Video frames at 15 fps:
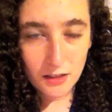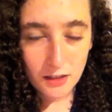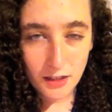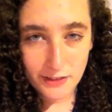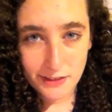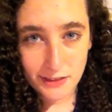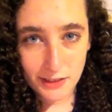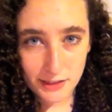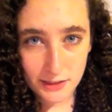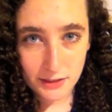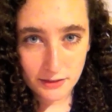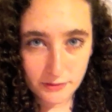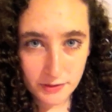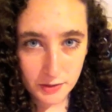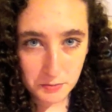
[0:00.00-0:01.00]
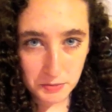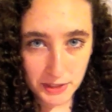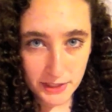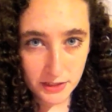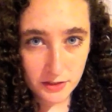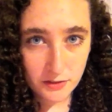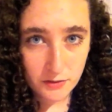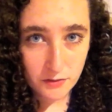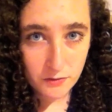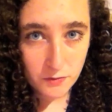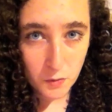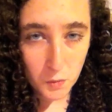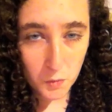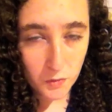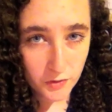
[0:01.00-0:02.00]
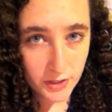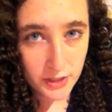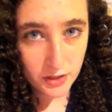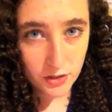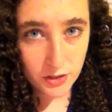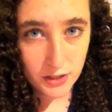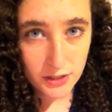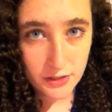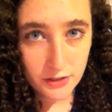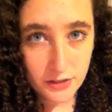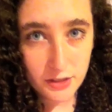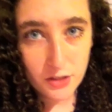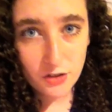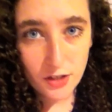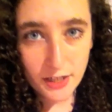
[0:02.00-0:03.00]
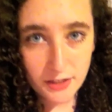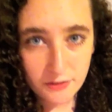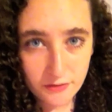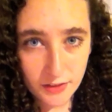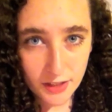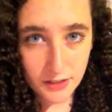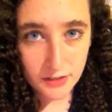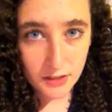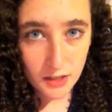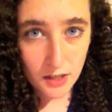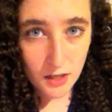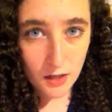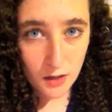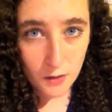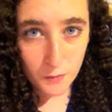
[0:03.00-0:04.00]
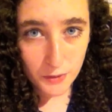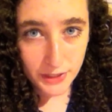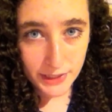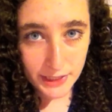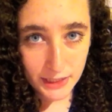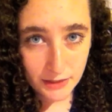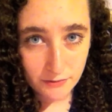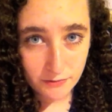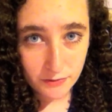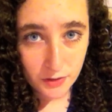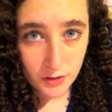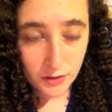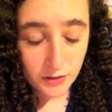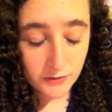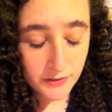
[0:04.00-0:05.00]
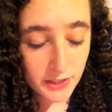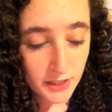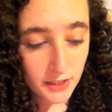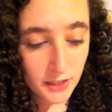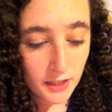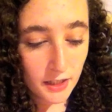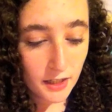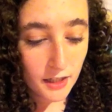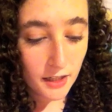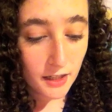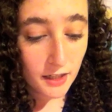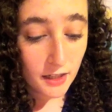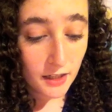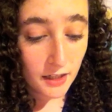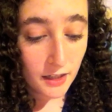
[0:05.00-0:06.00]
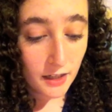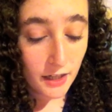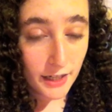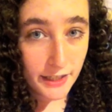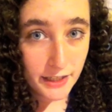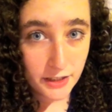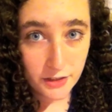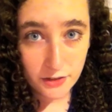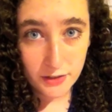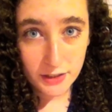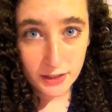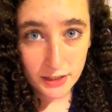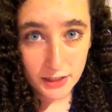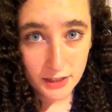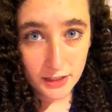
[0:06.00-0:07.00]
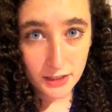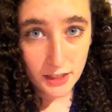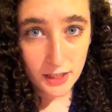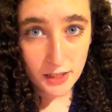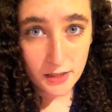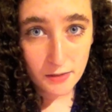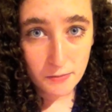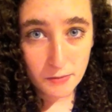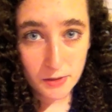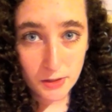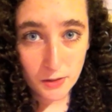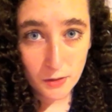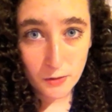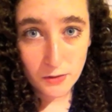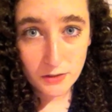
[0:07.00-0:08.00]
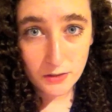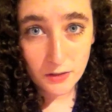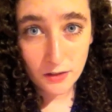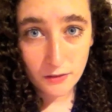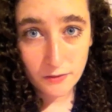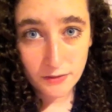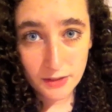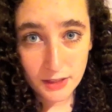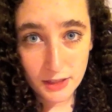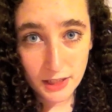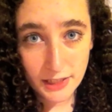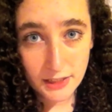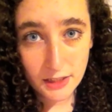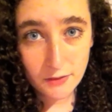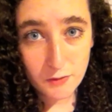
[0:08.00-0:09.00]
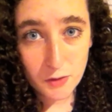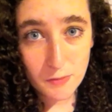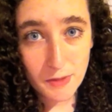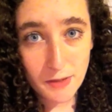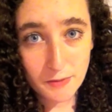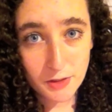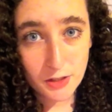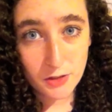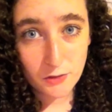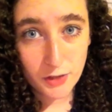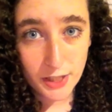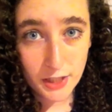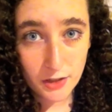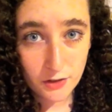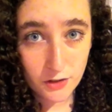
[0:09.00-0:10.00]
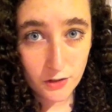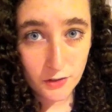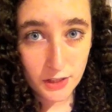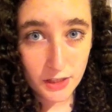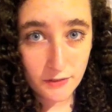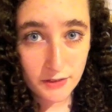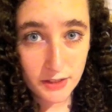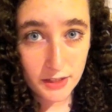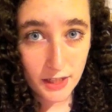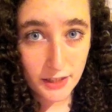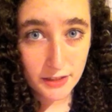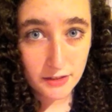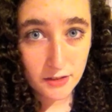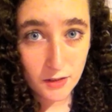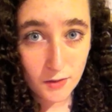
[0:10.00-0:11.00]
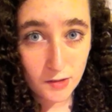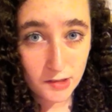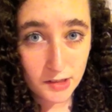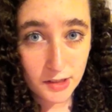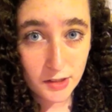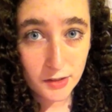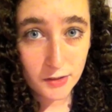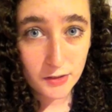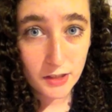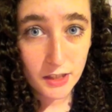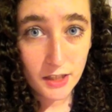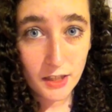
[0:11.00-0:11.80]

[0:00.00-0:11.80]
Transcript: lots of content for the past 4-ish years and trying to find a way to get involved. I currently am the host of the Late Night format, which is a radio show that I've decided to also